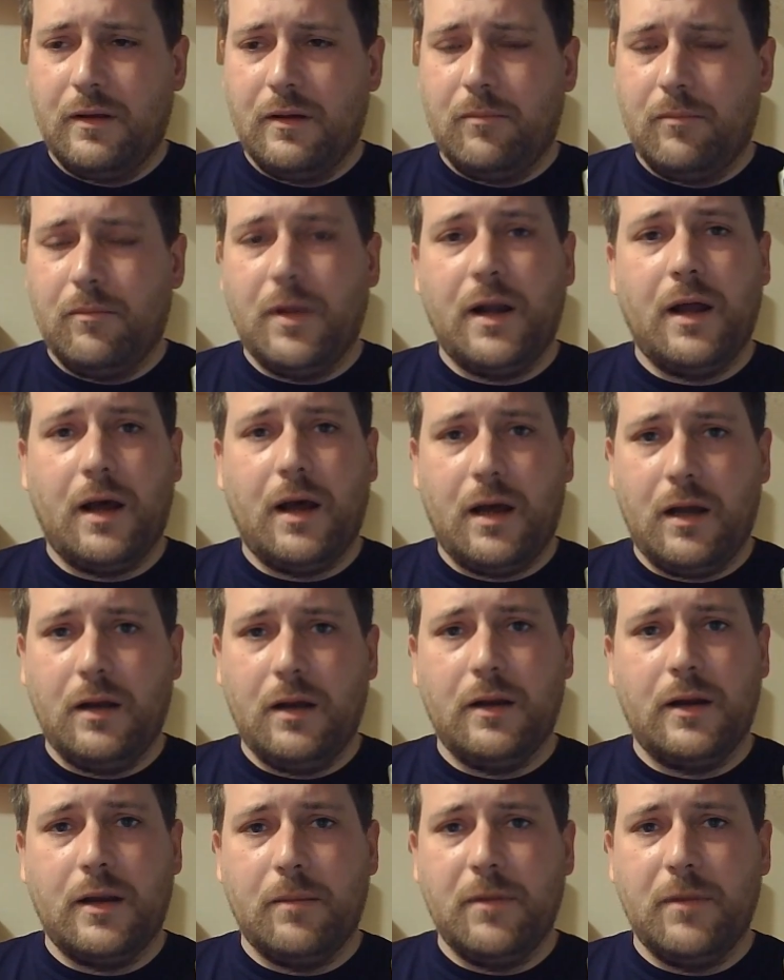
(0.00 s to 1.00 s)
But
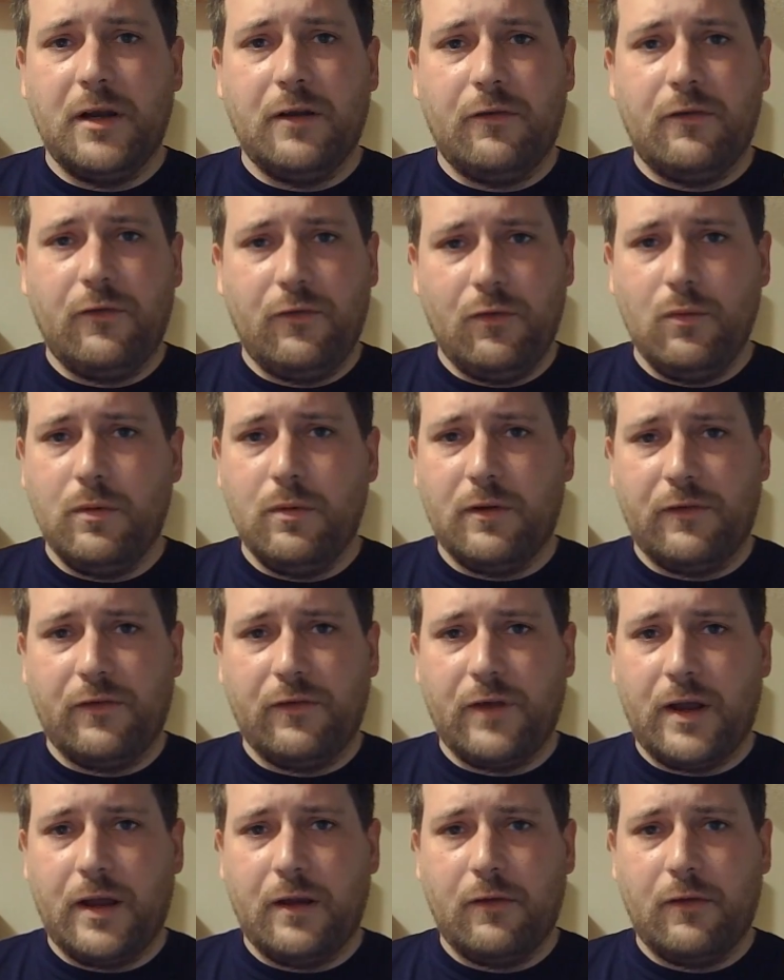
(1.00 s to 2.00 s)
Harlan committed
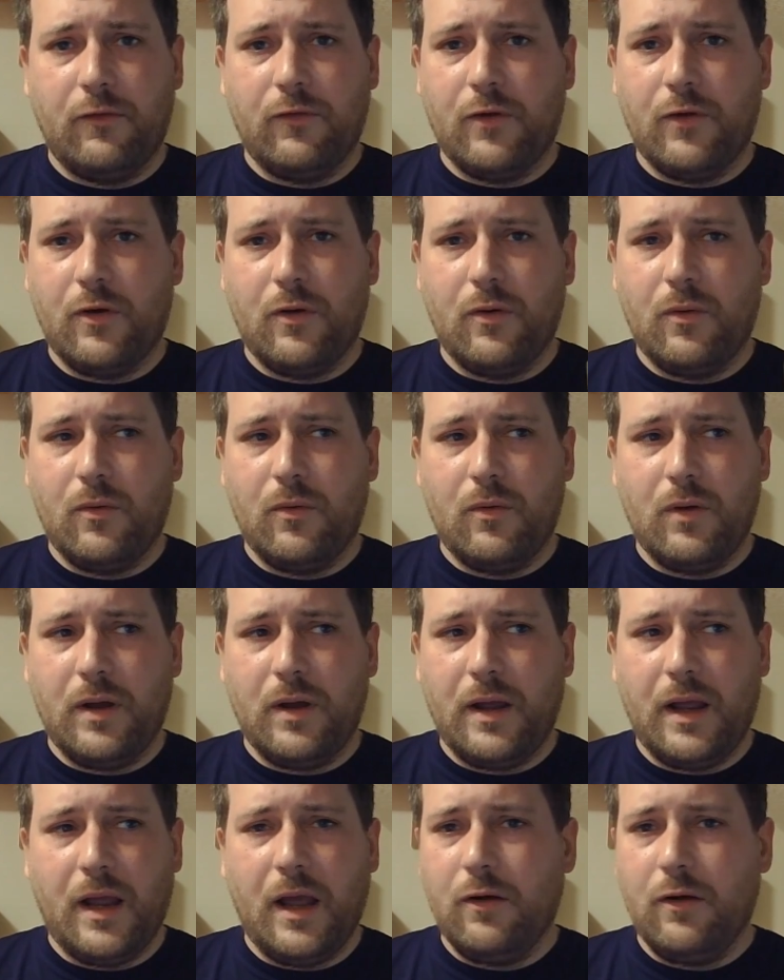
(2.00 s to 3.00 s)
suicide, so
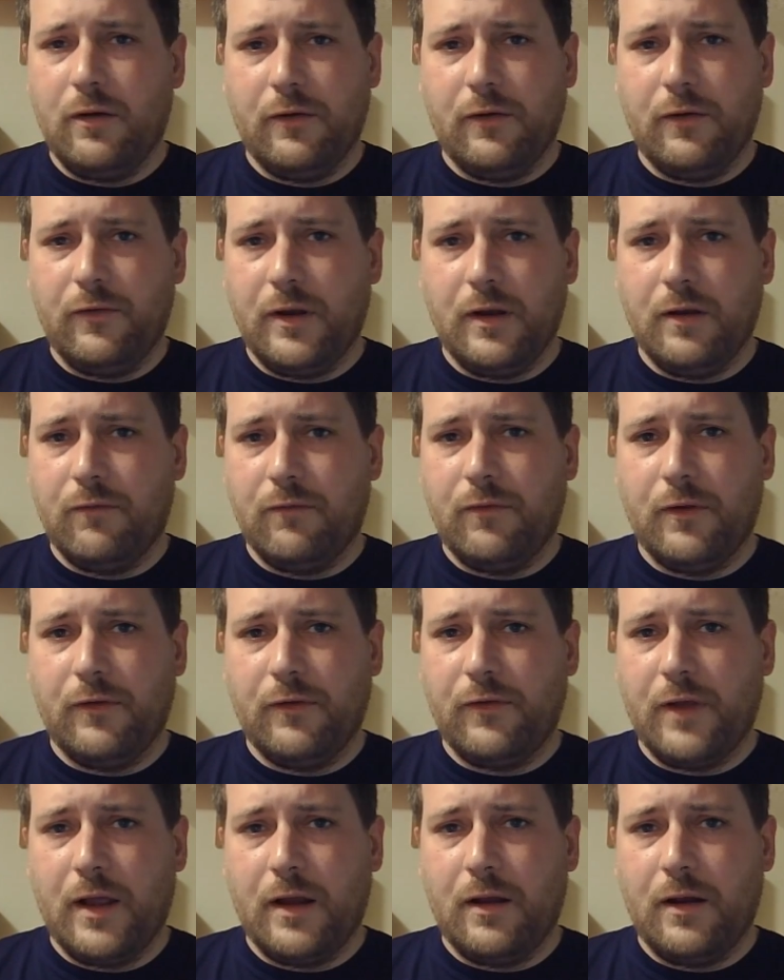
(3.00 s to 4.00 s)
how does any of this
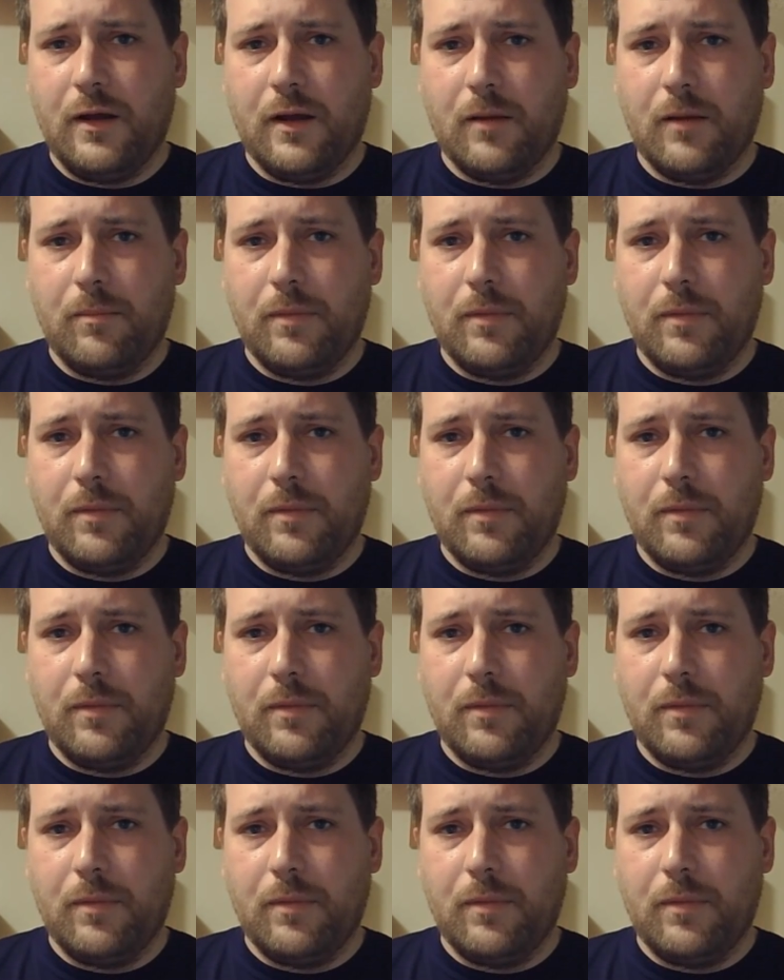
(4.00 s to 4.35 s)
add up?